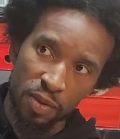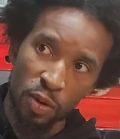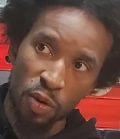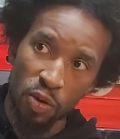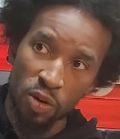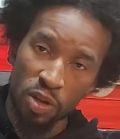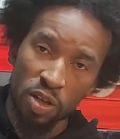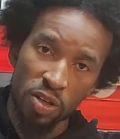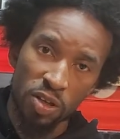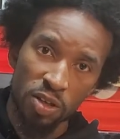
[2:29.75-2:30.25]

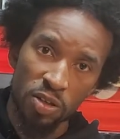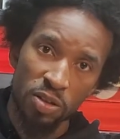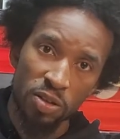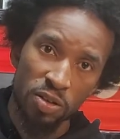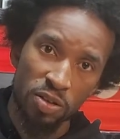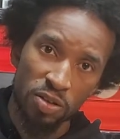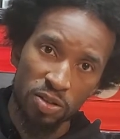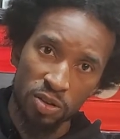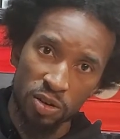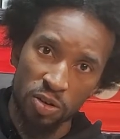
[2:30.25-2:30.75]
only
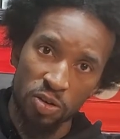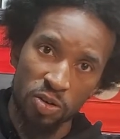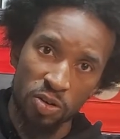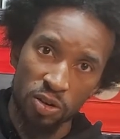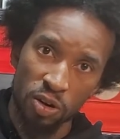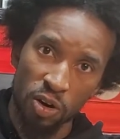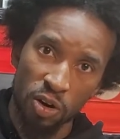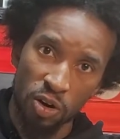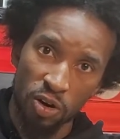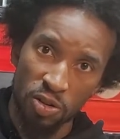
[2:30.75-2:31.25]
certain
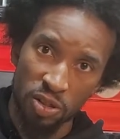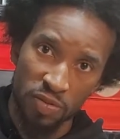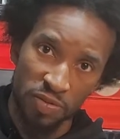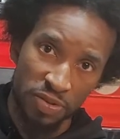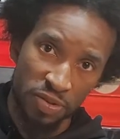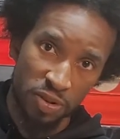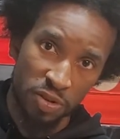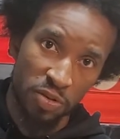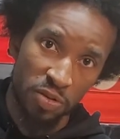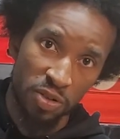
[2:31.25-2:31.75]
cars of
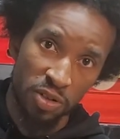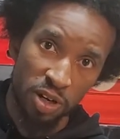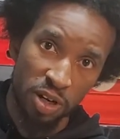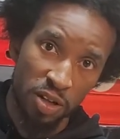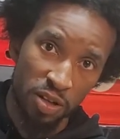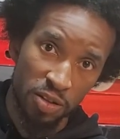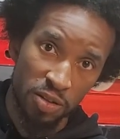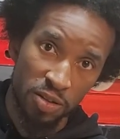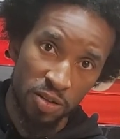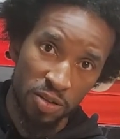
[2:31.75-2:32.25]
certain
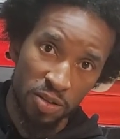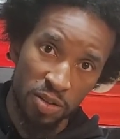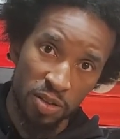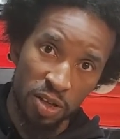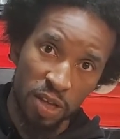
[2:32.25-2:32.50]
colors.